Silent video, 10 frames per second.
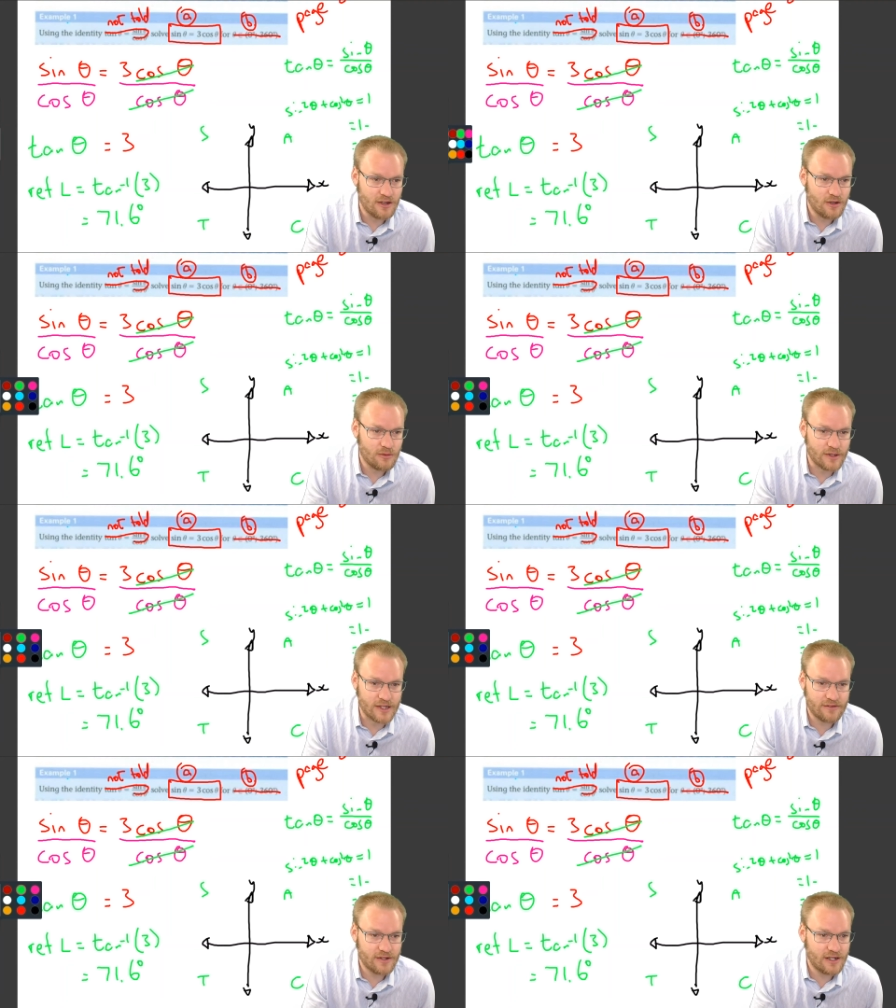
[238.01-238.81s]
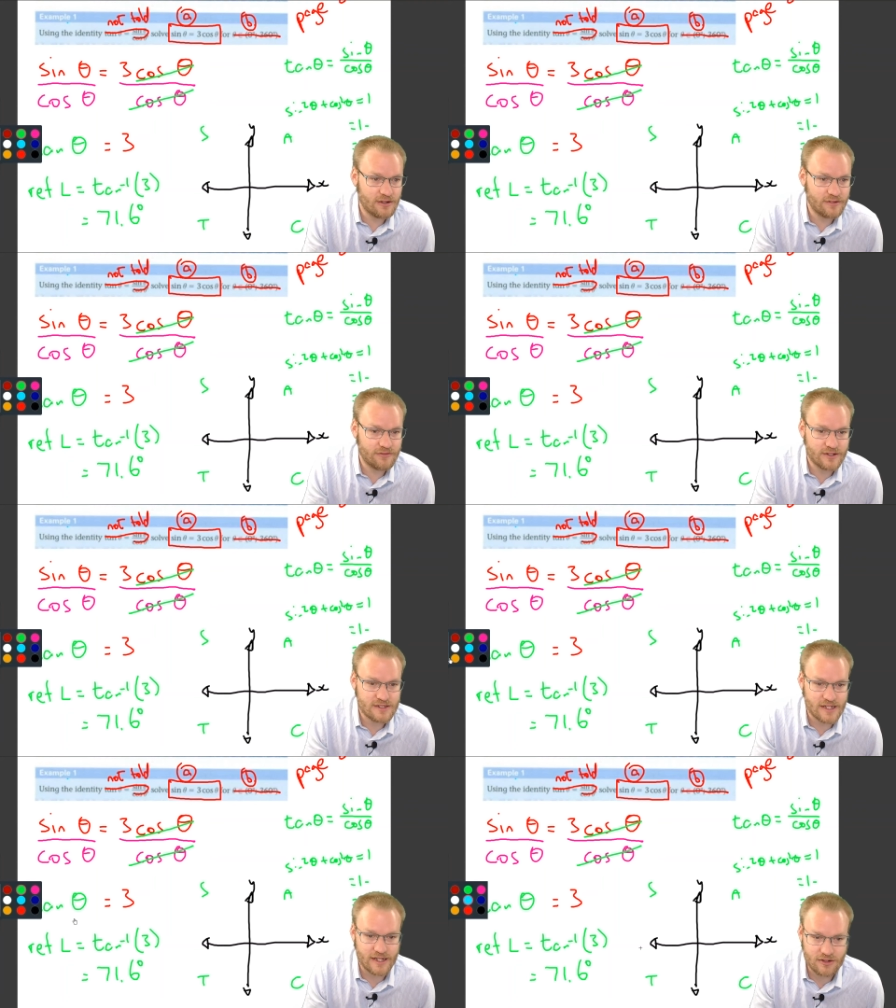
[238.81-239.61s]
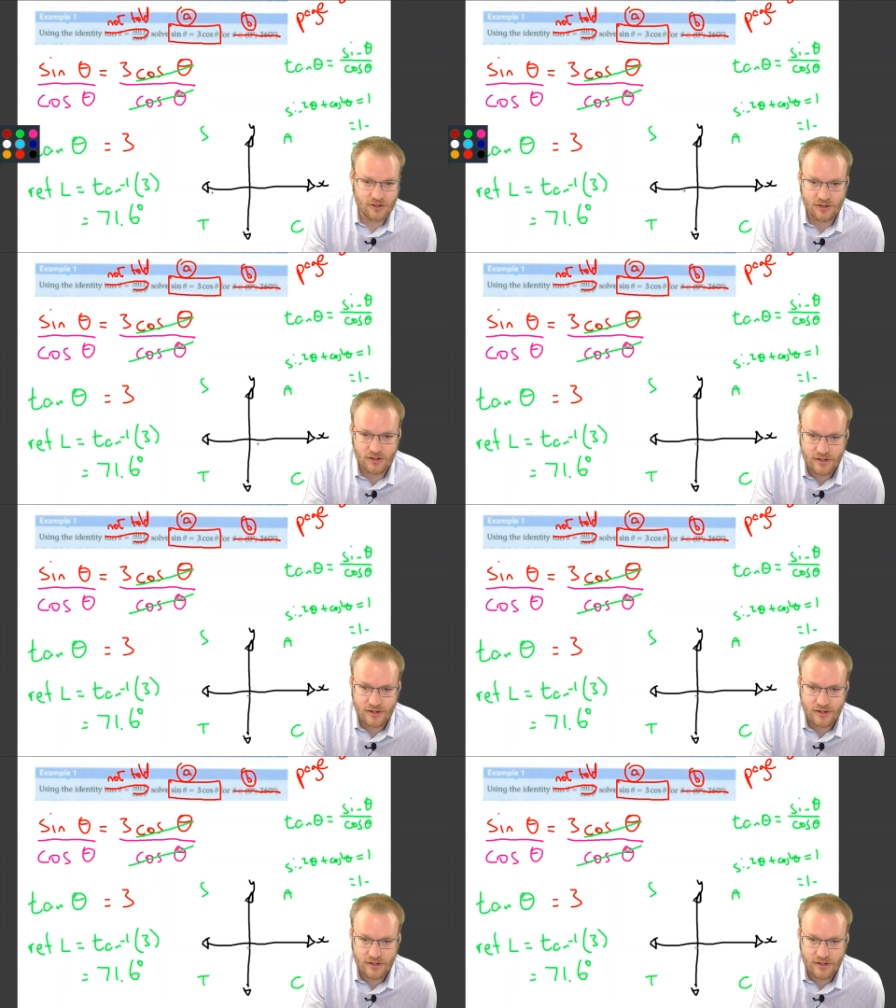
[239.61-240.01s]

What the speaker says: We're given our reference angle